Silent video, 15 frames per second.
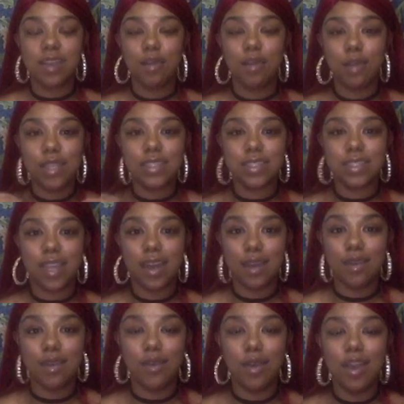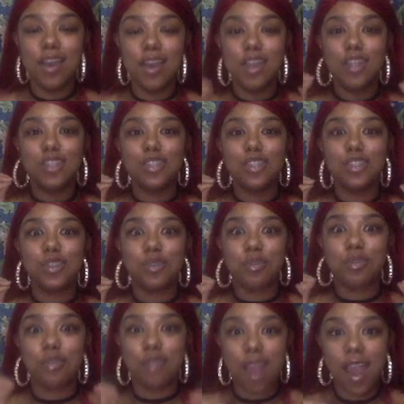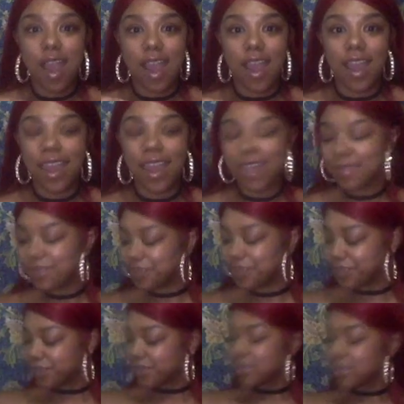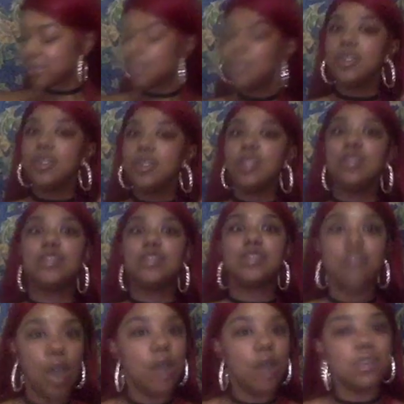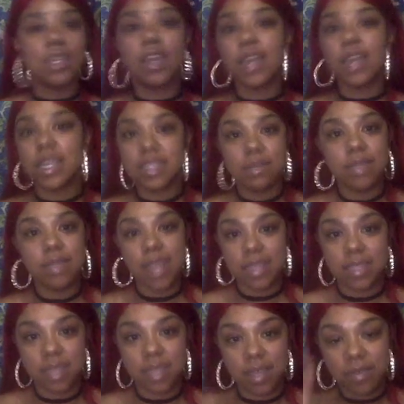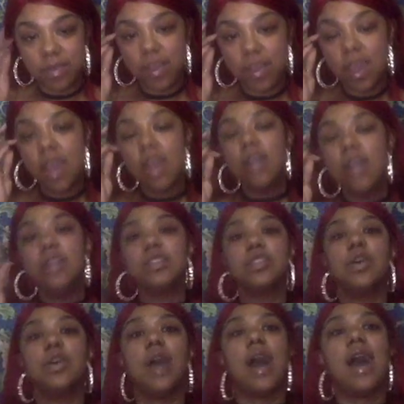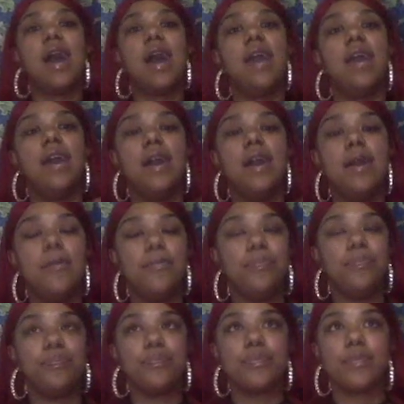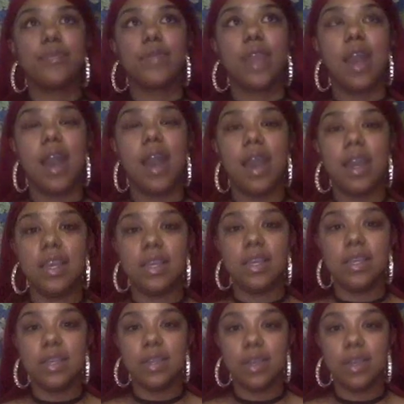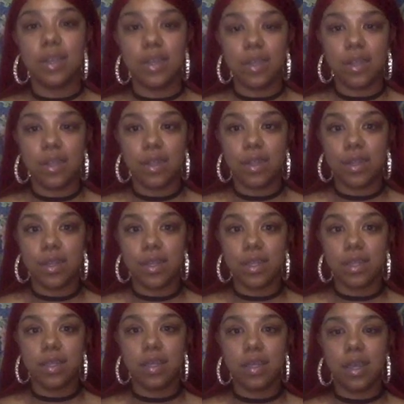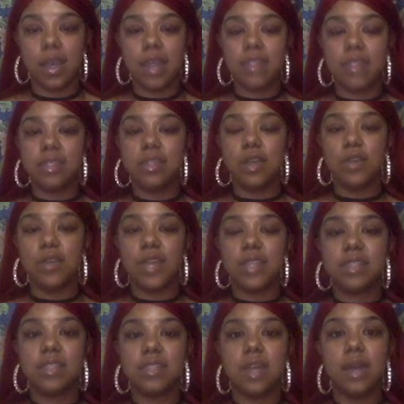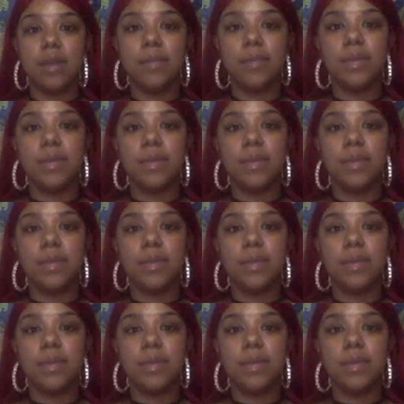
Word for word: was so dry. So I was like, okay, something has to give. So I um I heard I know that some